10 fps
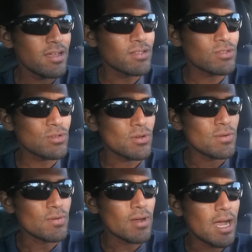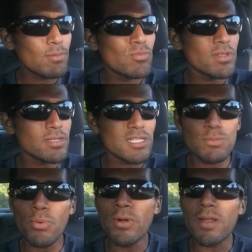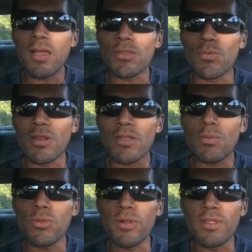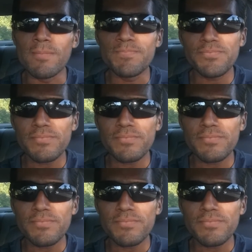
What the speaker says: And so I'm really disappointed at the running community,